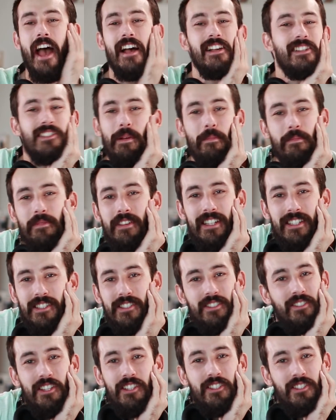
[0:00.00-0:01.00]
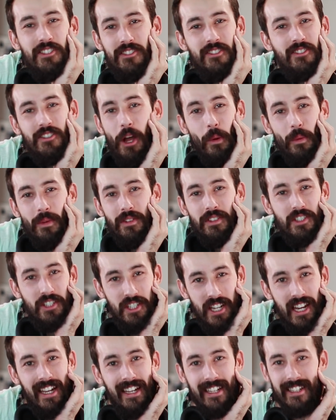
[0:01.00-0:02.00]
Some things just don't
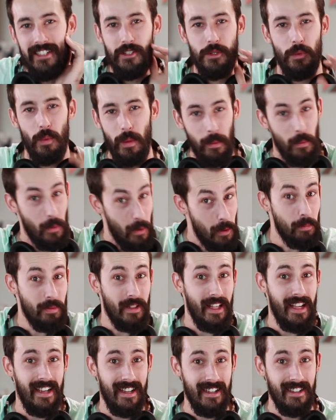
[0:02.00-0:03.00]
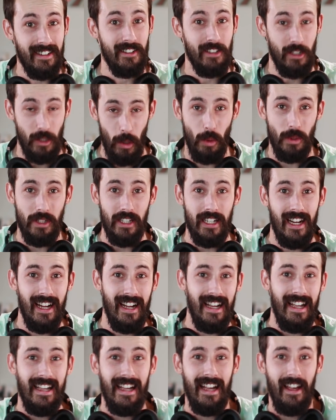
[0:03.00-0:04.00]
change. We were playing
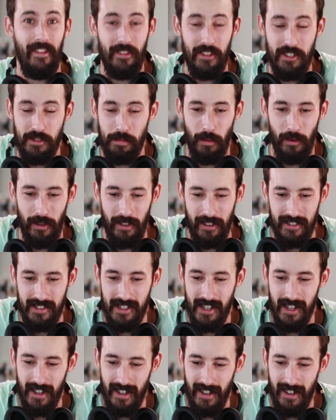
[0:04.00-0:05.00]
GoldenEye at this point.